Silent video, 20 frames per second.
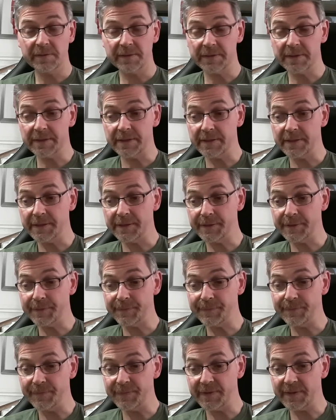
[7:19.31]

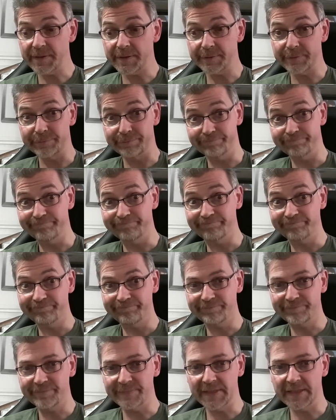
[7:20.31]
So
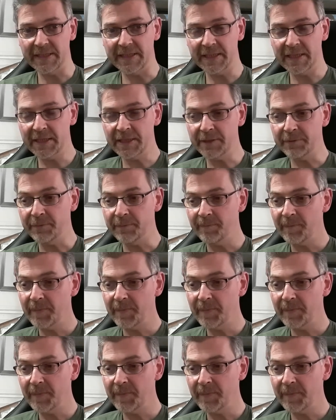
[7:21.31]
there you go.